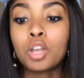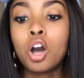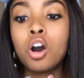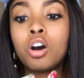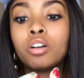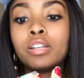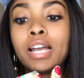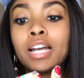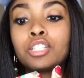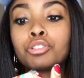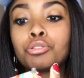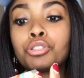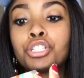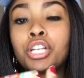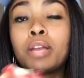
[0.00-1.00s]
all
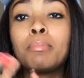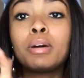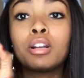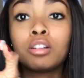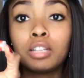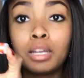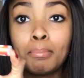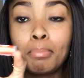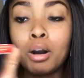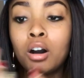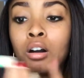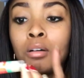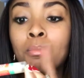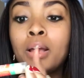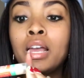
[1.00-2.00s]
natural shea butter lip
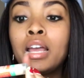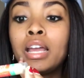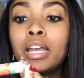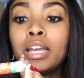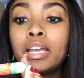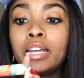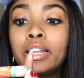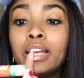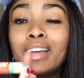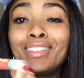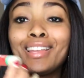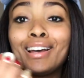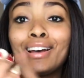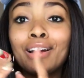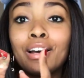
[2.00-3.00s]
balm in
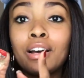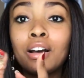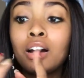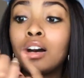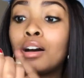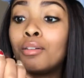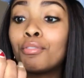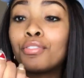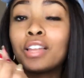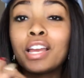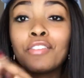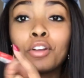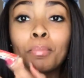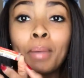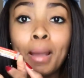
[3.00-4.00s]
the
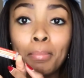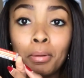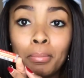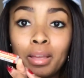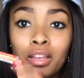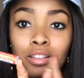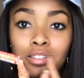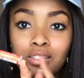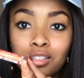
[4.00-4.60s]
flavor peppermint.